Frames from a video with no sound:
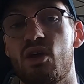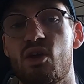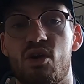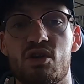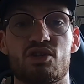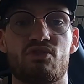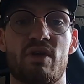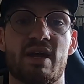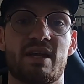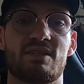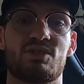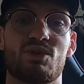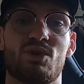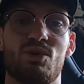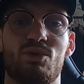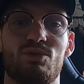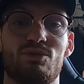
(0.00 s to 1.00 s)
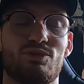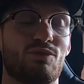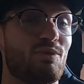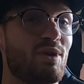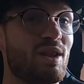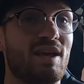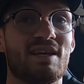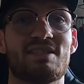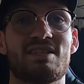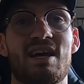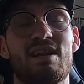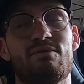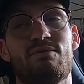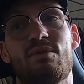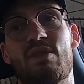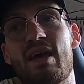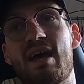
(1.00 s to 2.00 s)
contract. So really
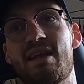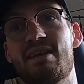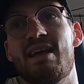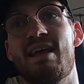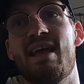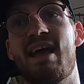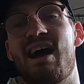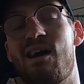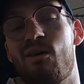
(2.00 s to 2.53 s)
excited for that.